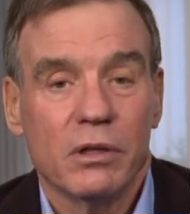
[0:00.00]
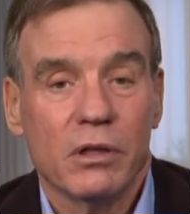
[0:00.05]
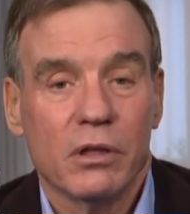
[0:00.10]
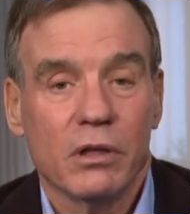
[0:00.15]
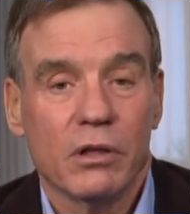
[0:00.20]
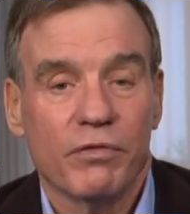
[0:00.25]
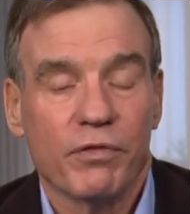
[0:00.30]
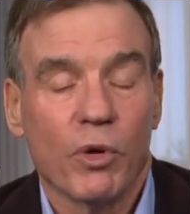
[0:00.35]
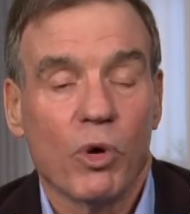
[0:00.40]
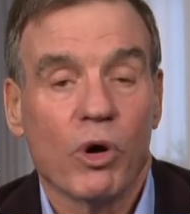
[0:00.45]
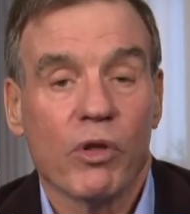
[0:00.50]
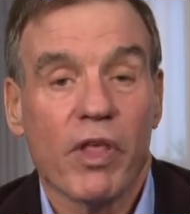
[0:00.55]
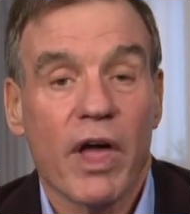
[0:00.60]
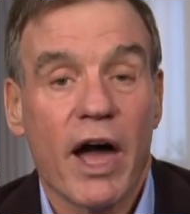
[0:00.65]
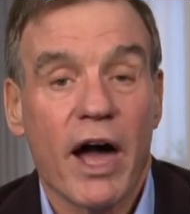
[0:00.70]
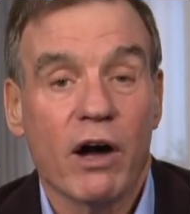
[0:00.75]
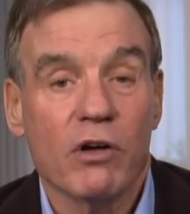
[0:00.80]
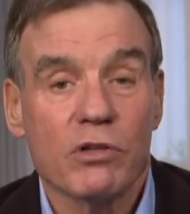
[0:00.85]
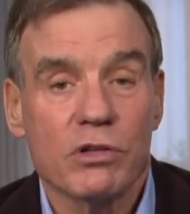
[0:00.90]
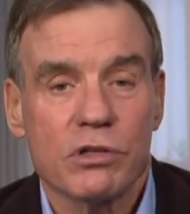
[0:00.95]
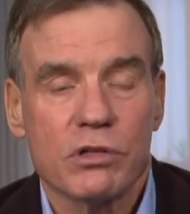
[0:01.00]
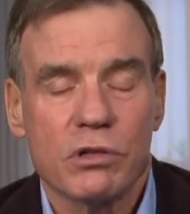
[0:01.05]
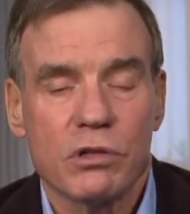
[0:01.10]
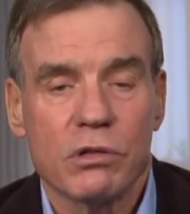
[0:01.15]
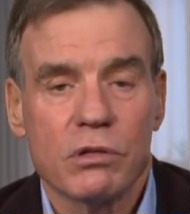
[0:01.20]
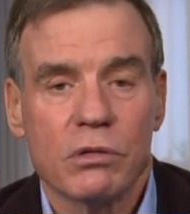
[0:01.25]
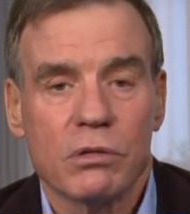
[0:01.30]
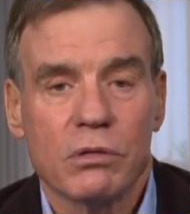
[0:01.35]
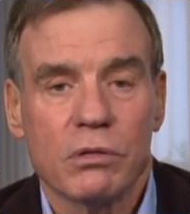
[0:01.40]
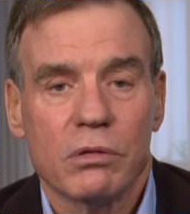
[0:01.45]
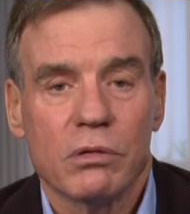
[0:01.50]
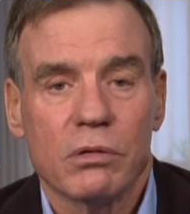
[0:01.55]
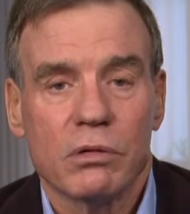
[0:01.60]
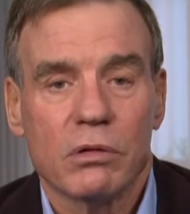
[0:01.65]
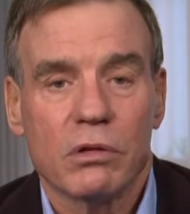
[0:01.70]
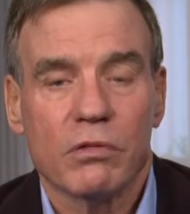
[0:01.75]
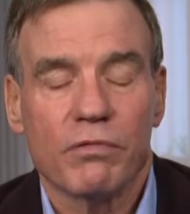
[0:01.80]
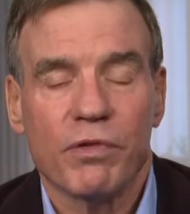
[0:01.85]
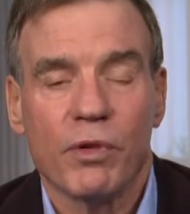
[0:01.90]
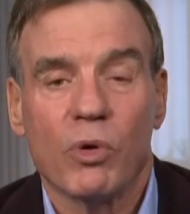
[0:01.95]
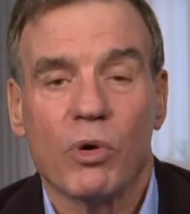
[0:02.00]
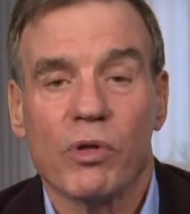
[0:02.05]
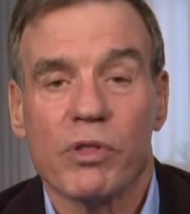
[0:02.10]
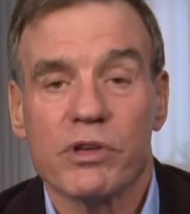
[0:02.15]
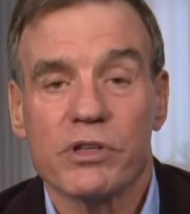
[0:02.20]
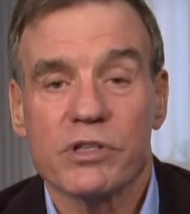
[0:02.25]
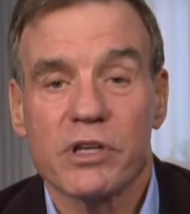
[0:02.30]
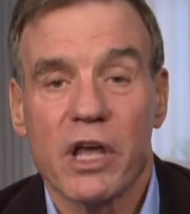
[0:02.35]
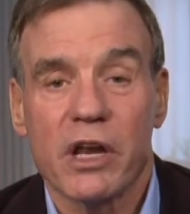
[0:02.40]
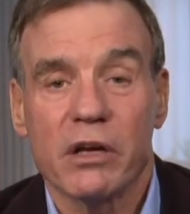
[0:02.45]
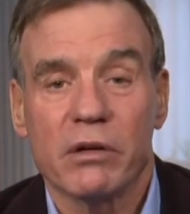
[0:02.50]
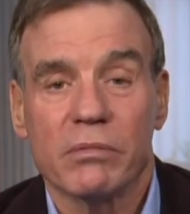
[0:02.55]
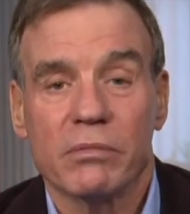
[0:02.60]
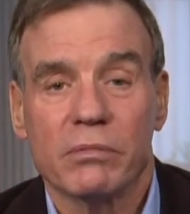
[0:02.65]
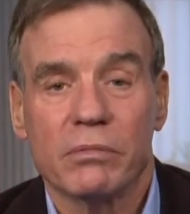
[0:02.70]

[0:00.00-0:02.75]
the floor of the House, the floor of the Senate,